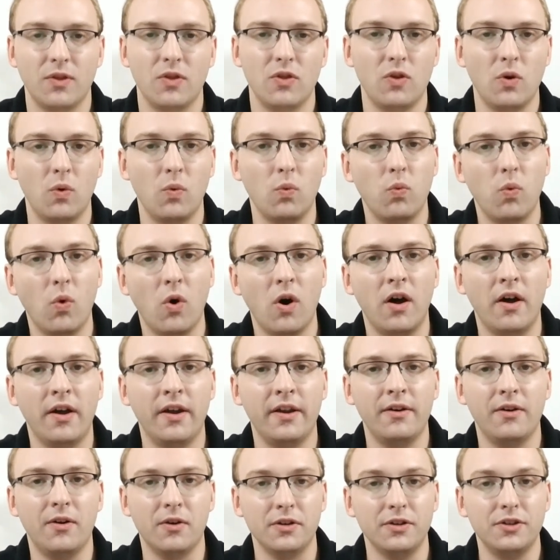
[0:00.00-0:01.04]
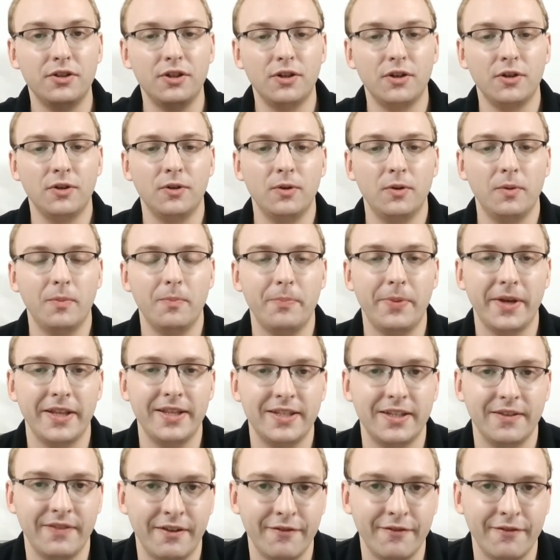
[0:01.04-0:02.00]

the one or two bits of